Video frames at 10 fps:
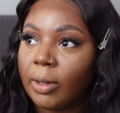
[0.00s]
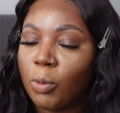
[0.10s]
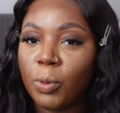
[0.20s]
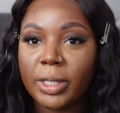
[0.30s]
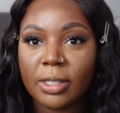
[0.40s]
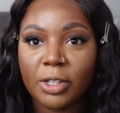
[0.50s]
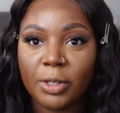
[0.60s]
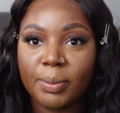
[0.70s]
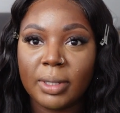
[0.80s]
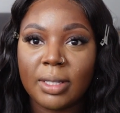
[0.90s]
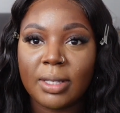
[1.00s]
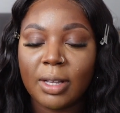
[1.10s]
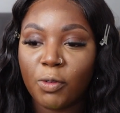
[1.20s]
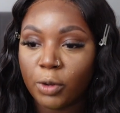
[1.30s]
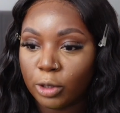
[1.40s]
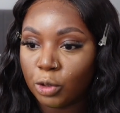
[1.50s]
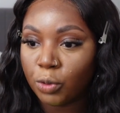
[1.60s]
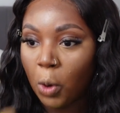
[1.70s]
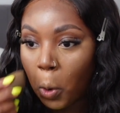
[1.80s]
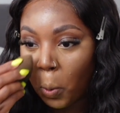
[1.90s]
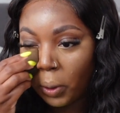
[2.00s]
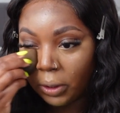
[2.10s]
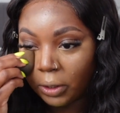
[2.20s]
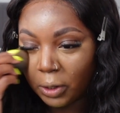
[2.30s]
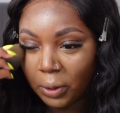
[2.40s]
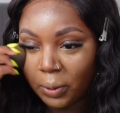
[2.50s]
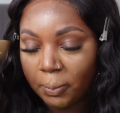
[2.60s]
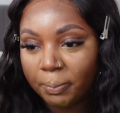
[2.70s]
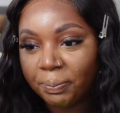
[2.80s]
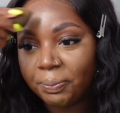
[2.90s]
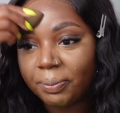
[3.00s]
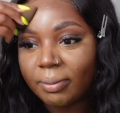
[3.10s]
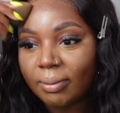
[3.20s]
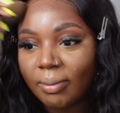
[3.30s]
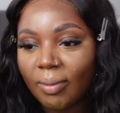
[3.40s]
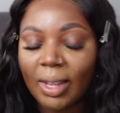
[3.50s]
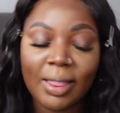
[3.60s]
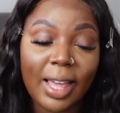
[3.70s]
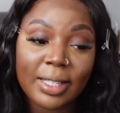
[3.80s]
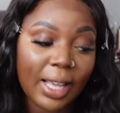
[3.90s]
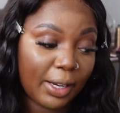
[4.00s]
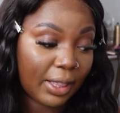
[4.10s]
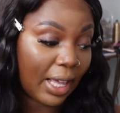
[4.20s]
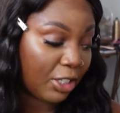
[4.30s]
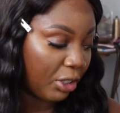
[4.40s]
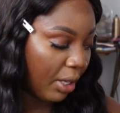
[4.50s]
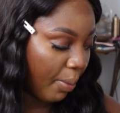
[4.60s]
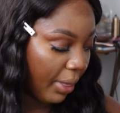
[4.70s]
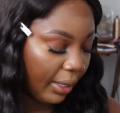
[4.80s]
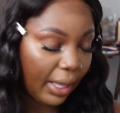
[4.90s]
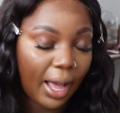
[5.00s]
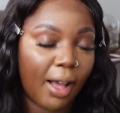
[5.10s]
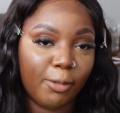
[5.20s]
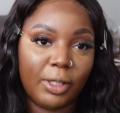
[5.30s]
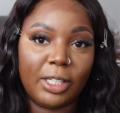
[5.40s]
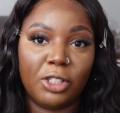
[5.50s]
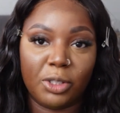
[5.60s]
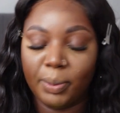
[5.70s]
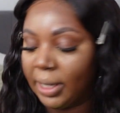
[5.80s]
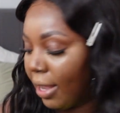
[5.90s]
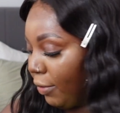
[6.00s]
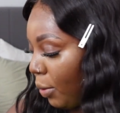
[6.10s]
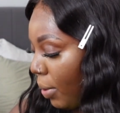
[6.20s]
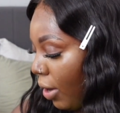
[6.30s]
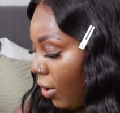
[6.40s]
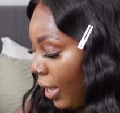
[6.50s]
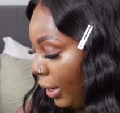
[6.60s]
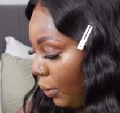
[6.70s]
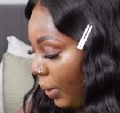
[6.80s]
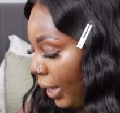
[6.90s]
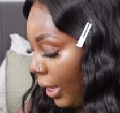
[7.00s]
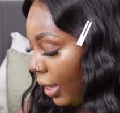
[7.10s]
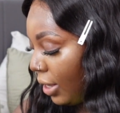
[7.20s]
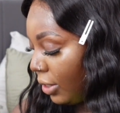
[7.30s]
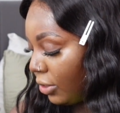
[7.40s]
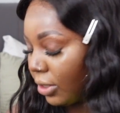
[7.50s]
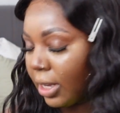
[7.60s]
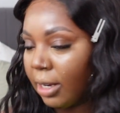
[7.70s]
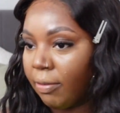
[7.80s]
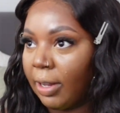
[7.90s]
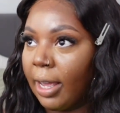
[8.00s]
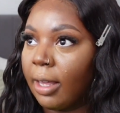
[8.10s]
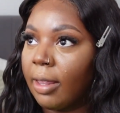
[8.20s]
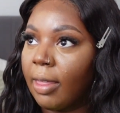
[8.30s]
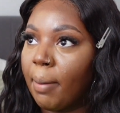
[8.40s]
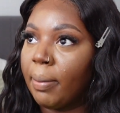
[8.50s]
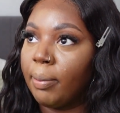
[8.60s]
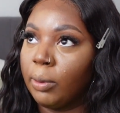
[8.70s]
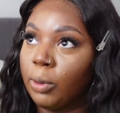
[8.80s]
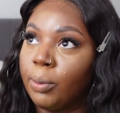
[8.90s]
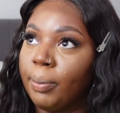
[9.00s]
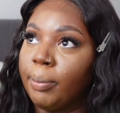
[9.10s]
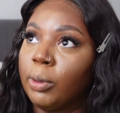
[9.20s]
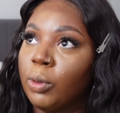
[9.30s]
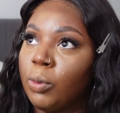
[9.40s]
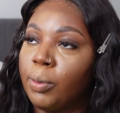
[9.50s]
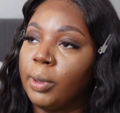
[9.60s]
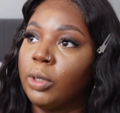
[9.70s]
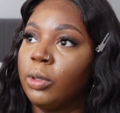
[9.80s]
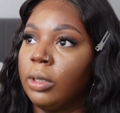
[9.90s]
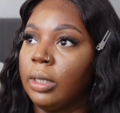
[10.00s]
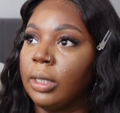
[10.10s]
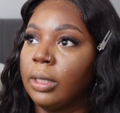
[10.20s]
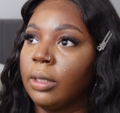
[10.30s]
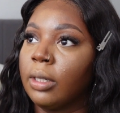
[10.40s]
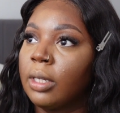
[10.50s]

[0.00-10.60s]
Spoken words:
wisdom and self-control, and you know, that's just something that that's just been heavy on my heart anyway. Just kind of like that biblical womanhood, and